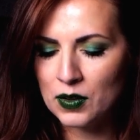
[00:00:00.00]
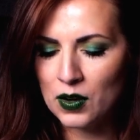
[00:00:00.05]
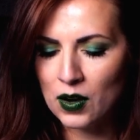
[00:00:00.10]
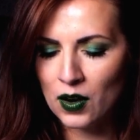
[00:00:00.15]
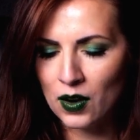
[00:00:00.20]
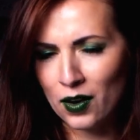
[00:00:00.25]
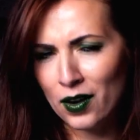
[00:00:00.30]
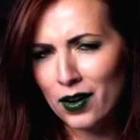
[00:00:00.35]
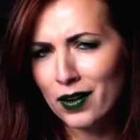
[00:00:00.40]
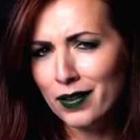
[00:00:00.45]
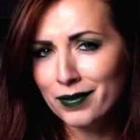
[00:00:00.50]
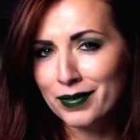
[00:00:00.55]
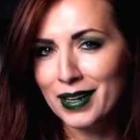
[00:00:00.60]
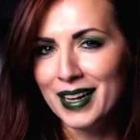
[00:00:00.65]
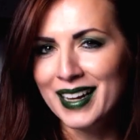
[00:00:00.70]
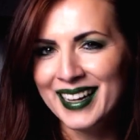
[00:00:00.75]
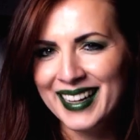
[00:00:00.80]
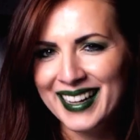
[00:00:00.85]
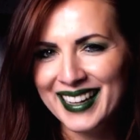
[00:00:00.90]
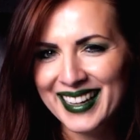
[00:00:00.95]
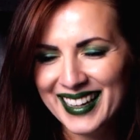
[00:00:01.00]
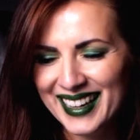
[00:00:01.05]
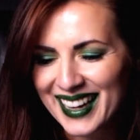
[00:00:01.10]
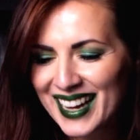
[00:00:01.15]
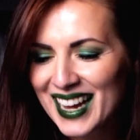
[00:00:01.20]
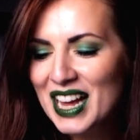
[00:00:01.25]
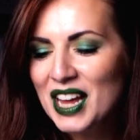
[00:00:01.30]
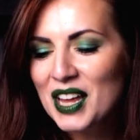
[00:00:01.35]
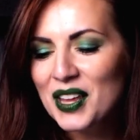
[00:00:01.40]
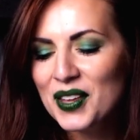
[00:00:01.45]
are,
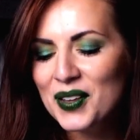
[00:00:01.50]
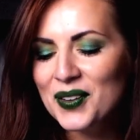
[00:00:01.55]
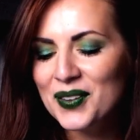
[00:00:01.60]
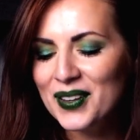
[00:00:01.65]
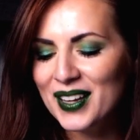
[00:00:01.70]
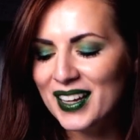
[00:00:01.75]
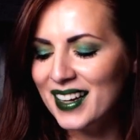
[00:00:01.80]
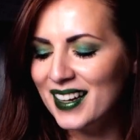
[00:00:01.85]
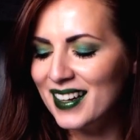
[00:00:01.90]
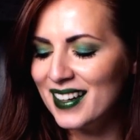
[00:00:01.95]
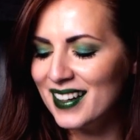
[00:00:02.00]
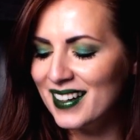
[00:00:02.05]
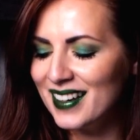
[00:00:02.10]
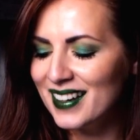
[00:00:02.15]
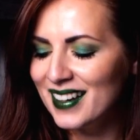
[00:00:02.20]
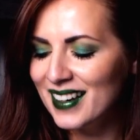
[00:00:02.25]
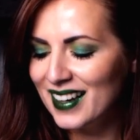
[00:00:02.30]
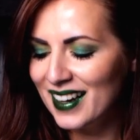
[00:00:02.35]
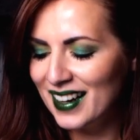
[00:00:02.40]
you can